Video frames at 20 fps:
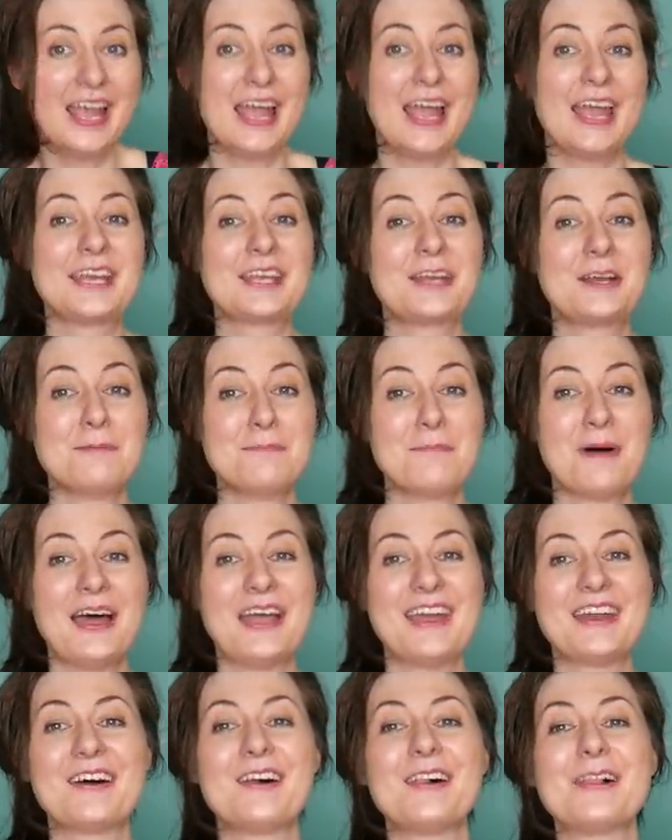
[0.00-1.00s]
and
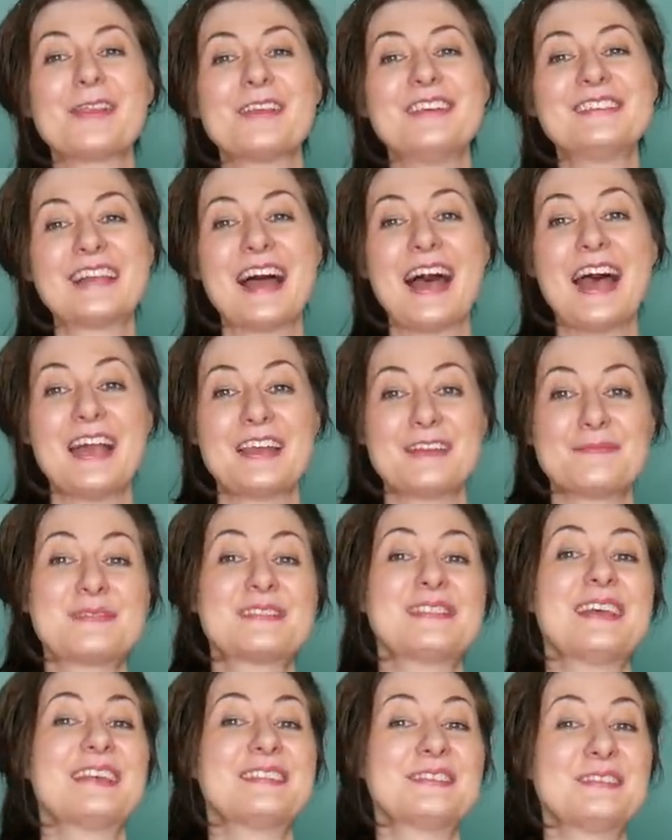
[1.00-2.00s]
combine all these
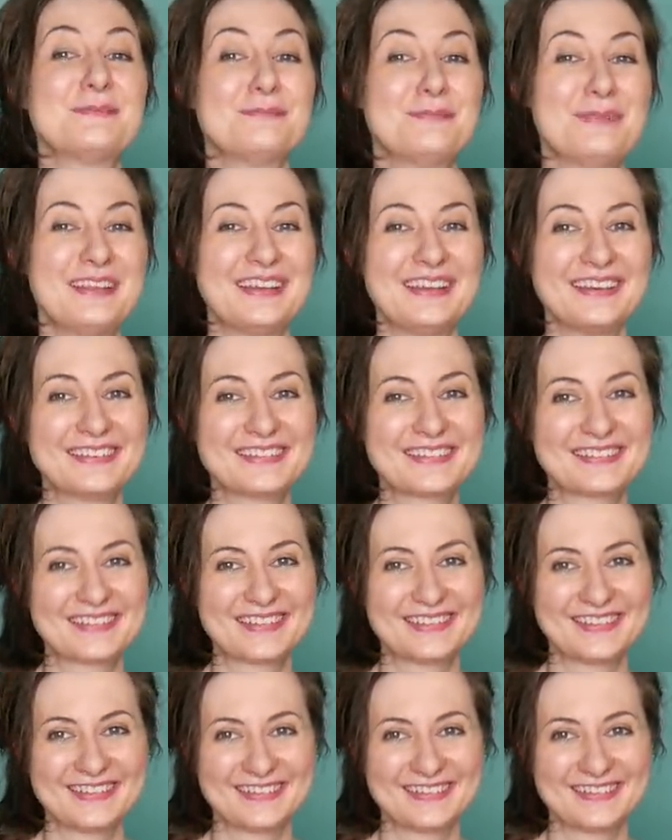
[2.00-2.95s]
items as you please.